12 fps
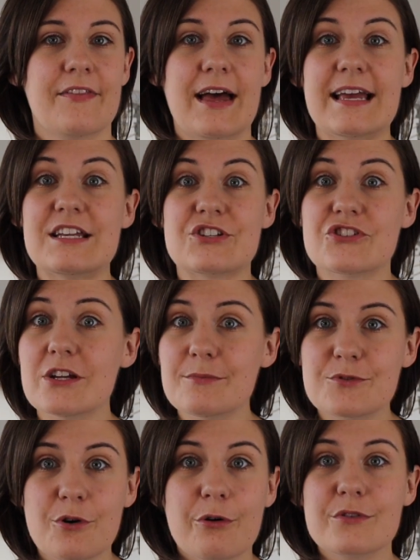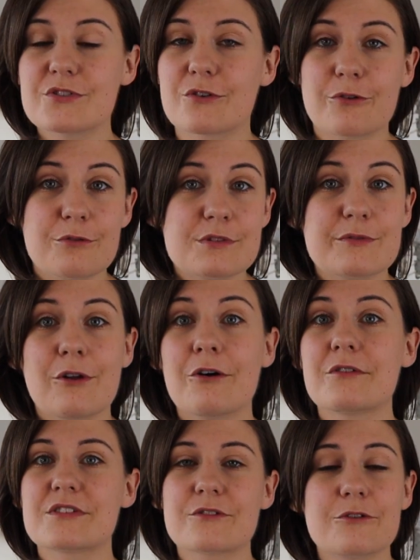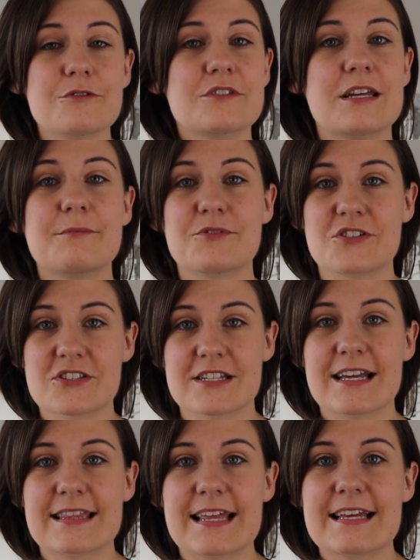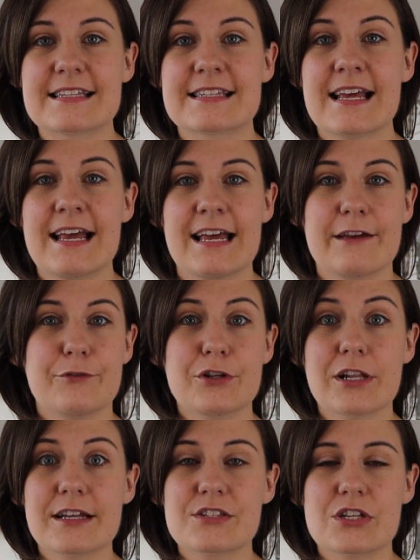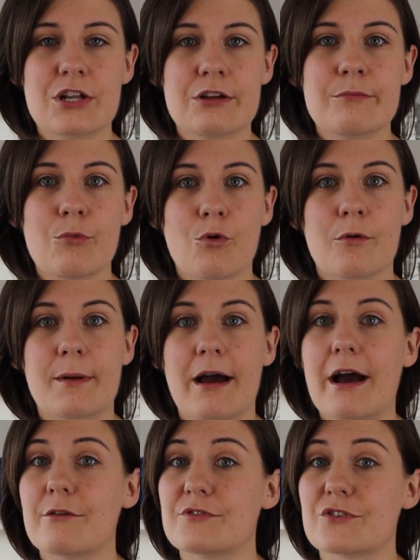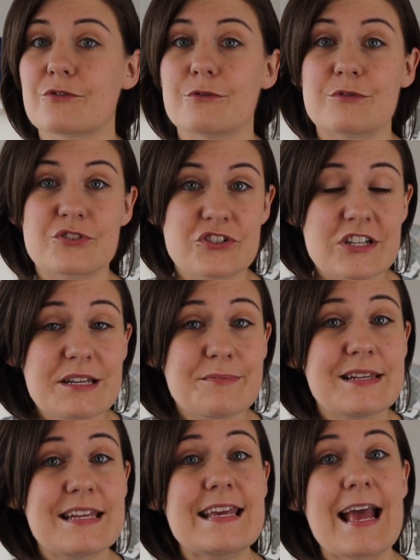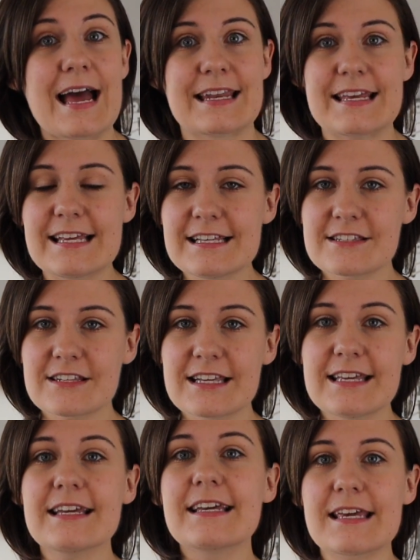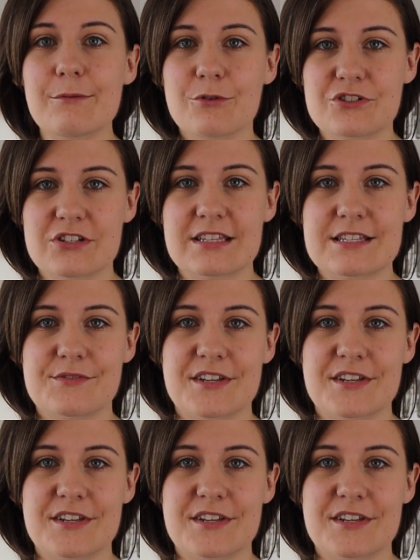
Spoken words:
That is ship tours, cruise vlogs, cruise tips just like this. If you'd like to learn more about how to cruise cheaply and easily, keep watching this